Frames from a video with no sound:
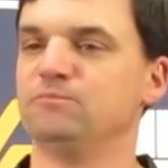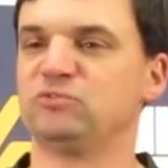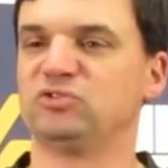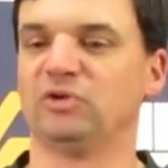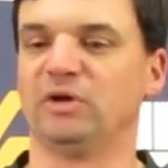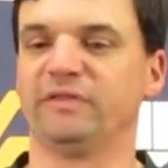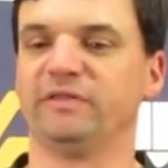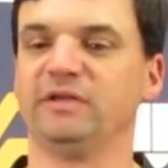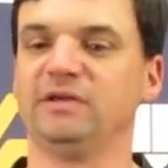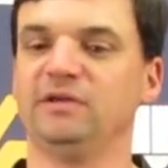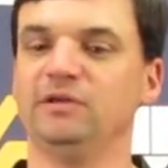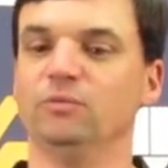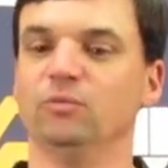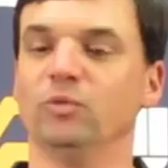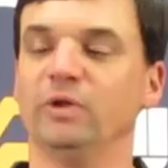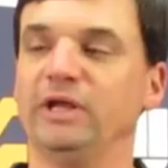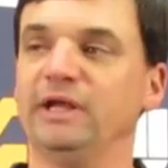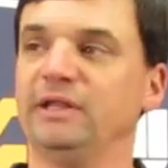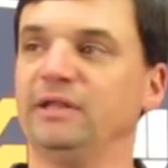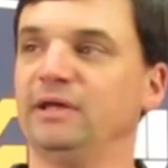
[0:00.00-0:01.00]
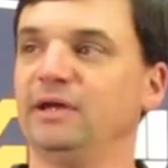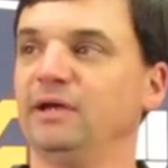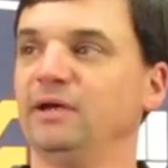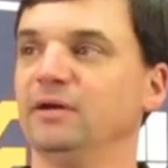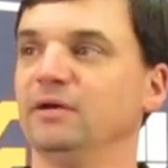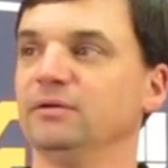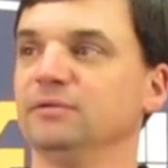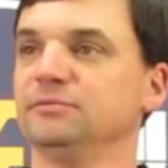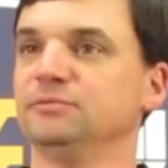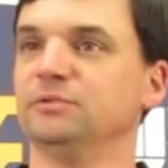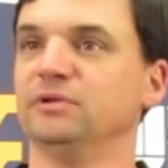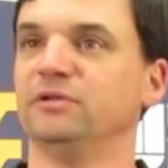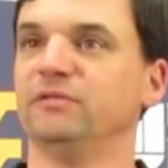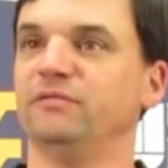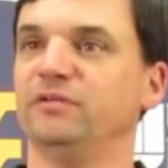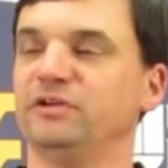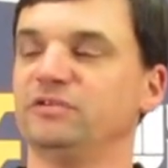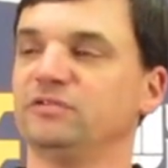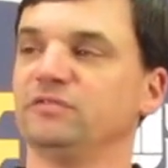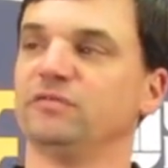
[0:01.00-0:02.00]
So I think he went in there with a
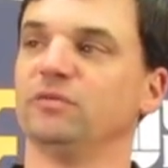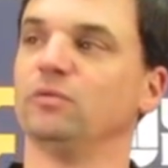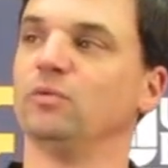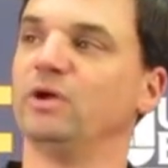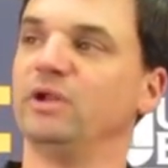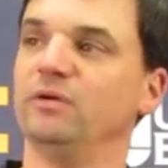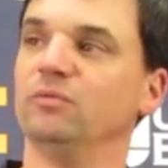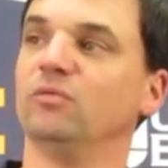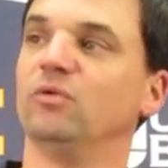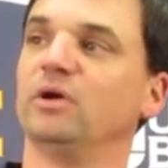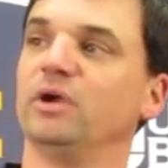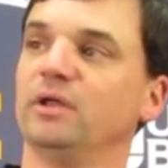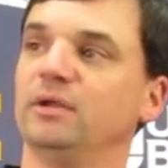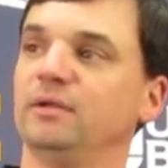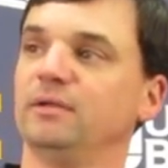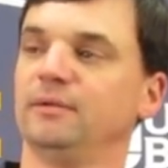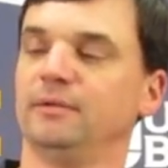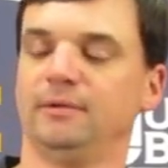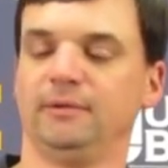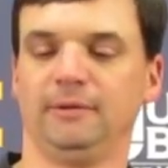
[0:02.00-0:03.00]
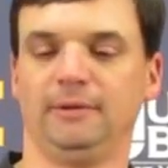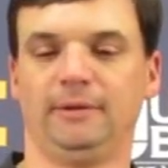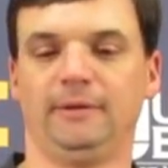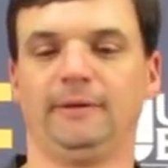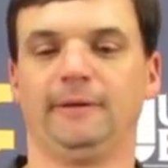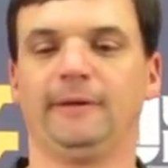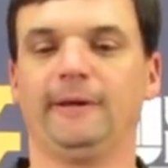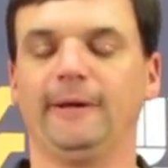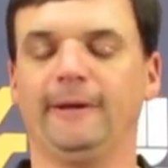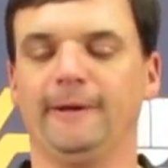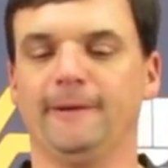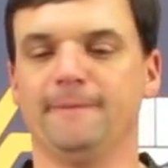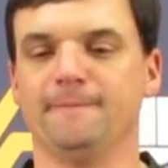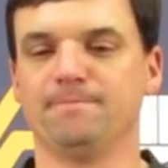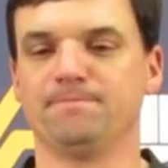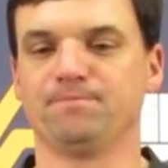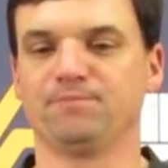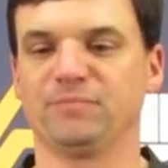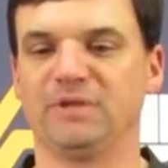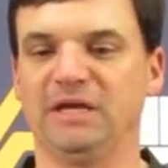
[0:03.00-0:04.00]
vision for what he wanted.
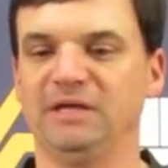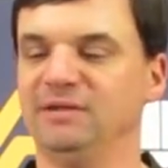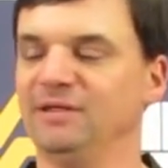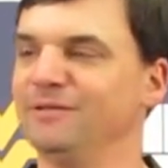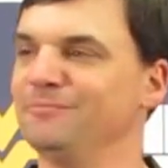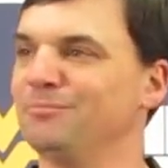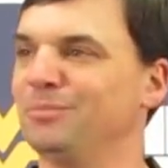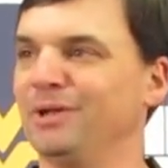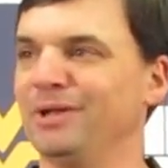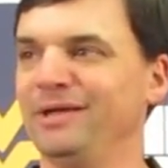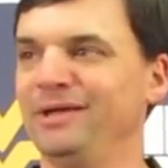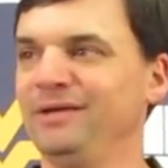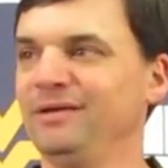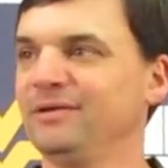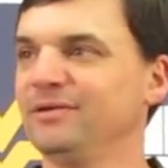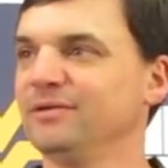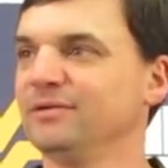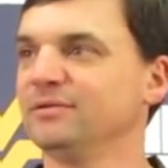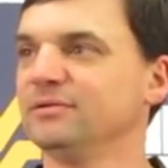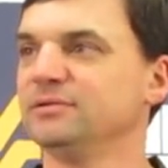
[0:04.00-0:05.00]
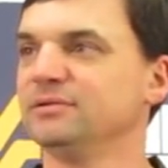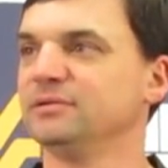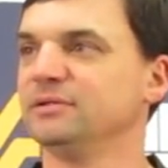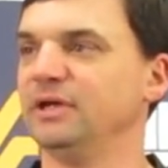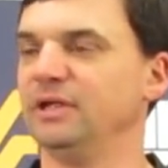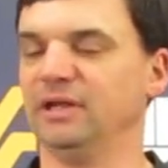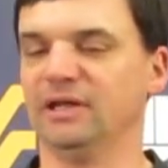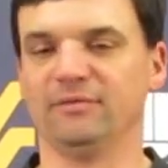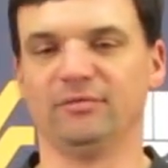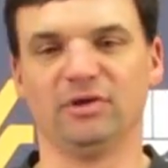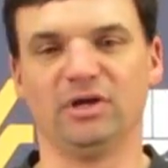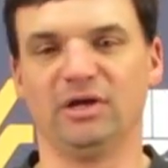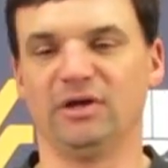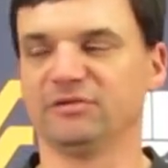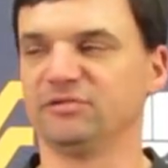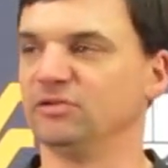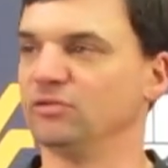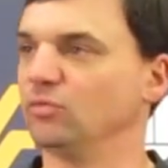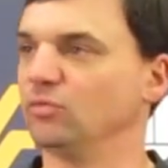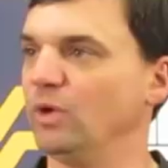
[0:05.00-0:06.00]
He didn't blink. He never
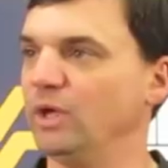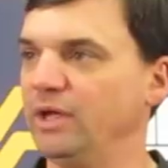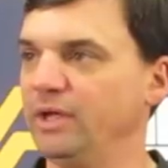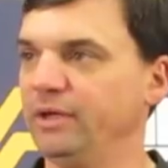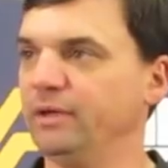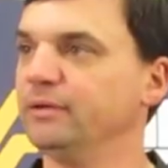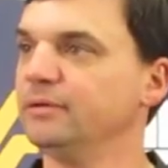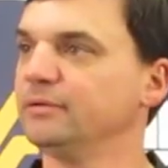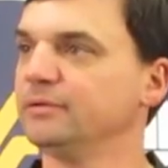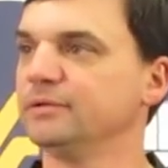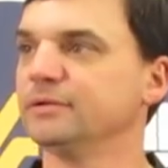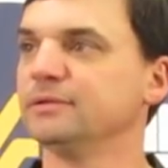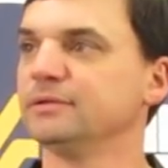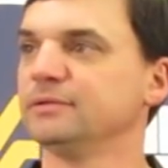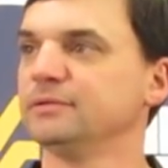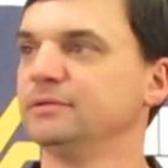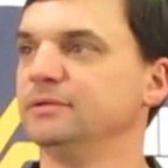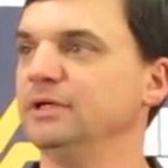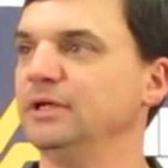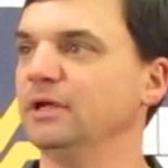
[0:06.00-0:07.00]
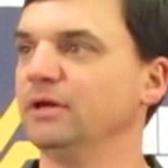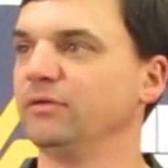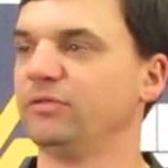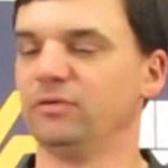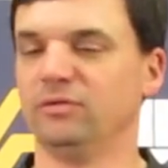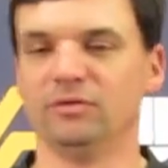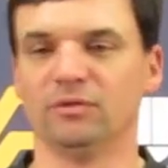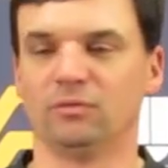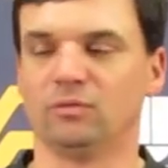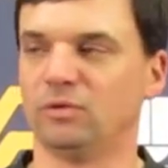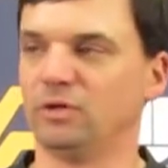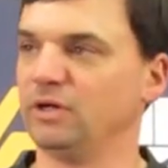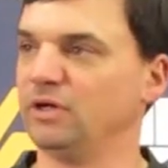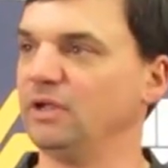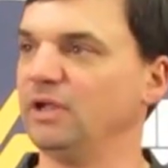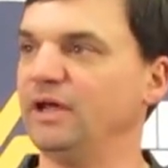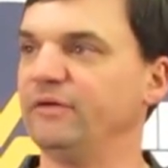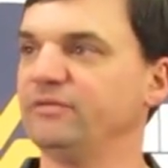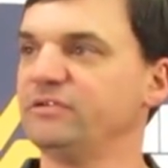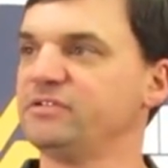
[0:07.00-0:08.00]
lost way, you know, through the
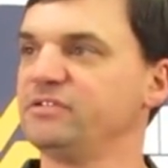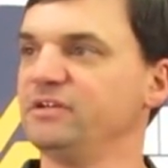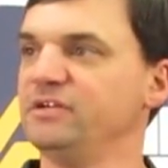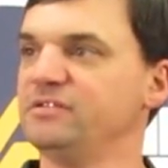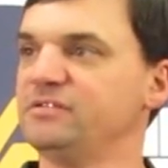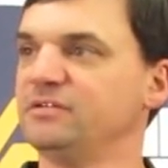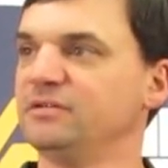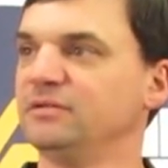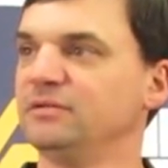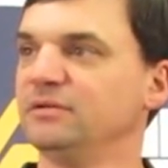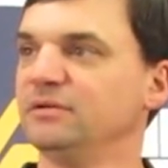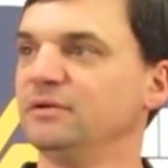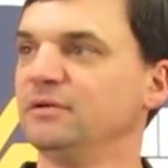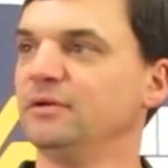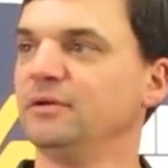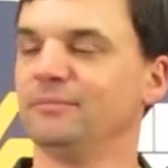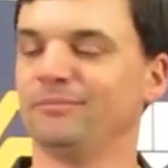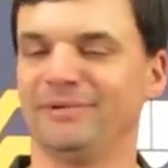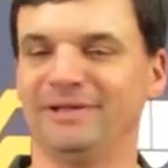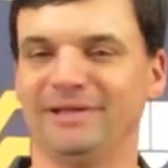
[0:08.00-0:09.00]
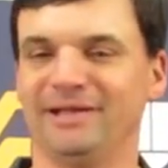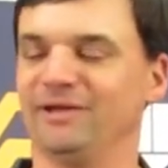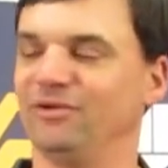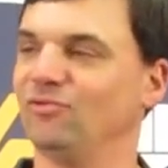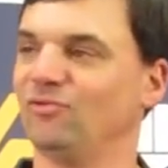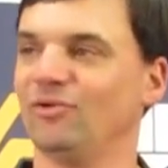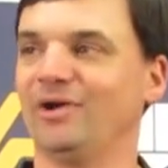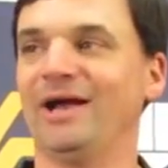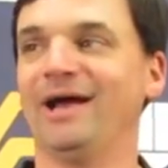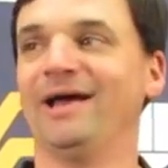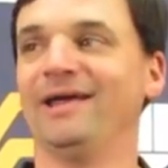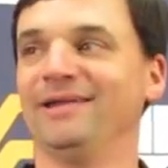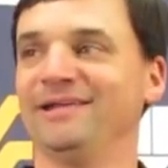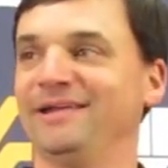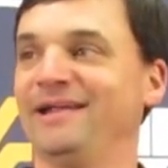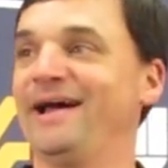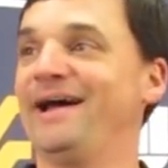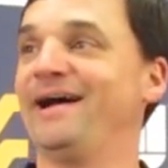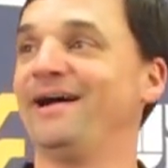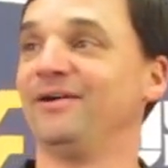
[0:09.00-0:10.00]
1-11 season. I mean, they
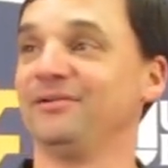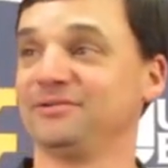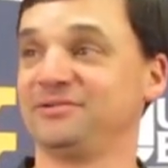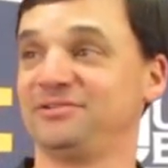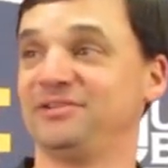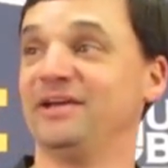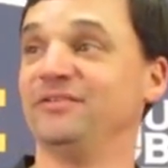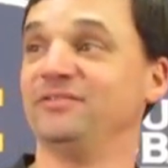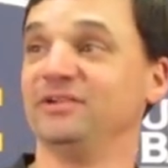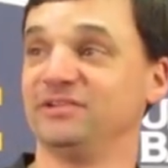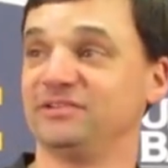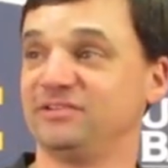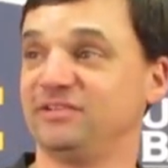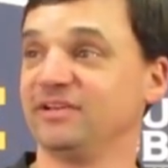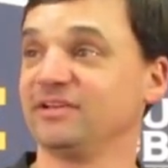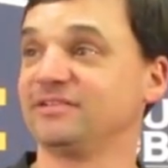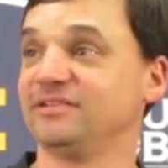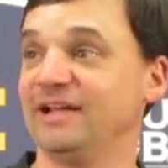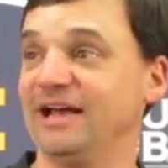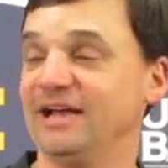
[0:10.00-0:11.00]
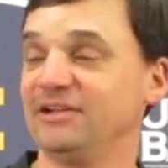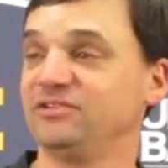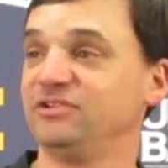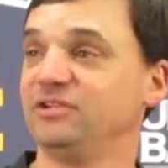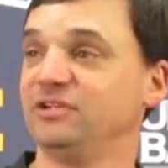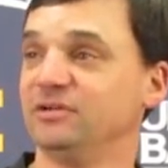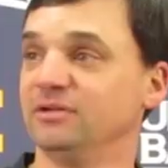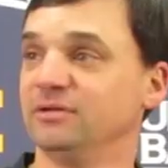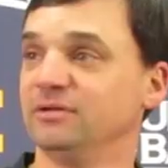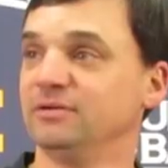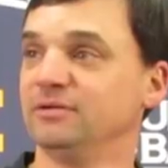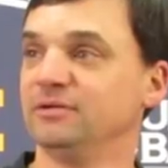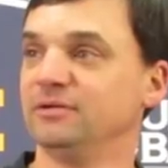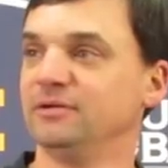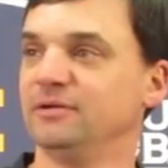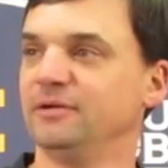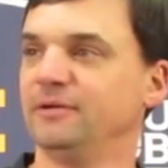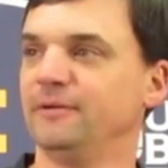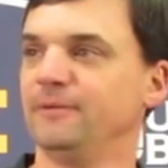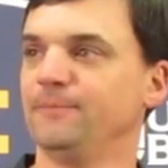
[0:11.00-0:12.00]
grinded out 7-6 last year.
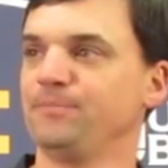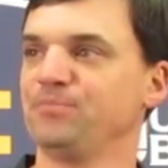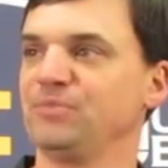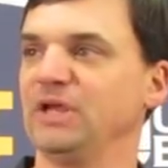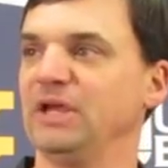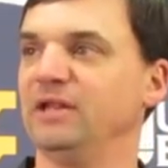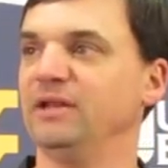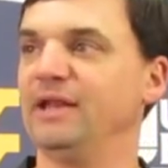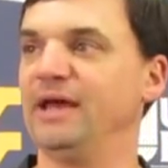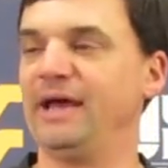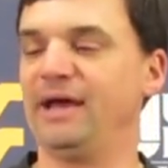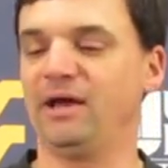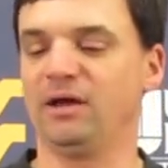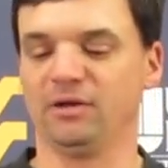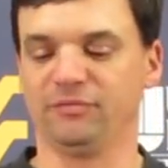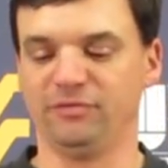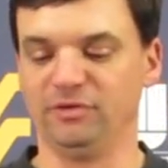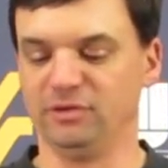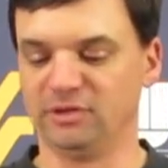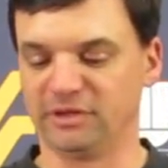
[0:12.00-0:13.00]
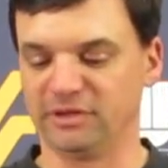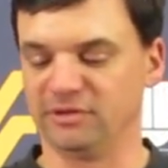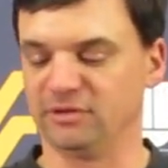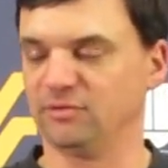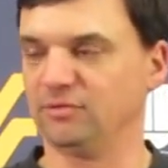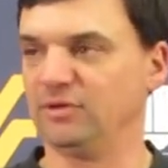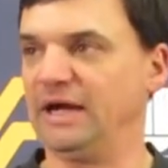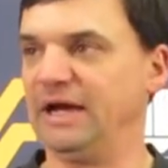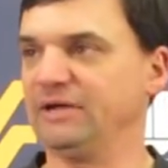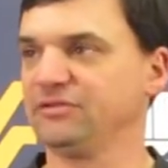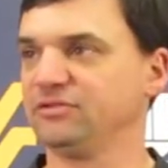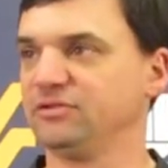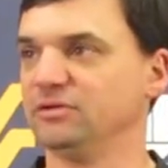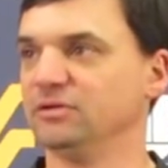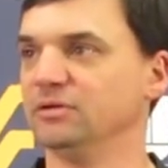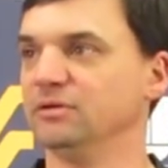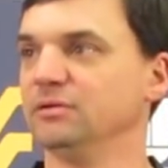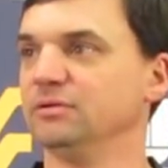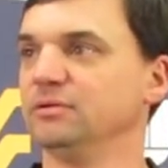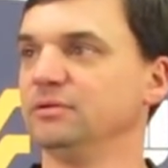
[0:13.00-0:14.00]
And now if you look at their
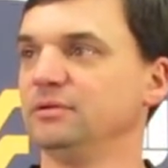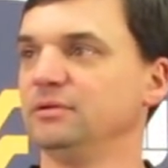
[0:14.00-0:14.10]
roster,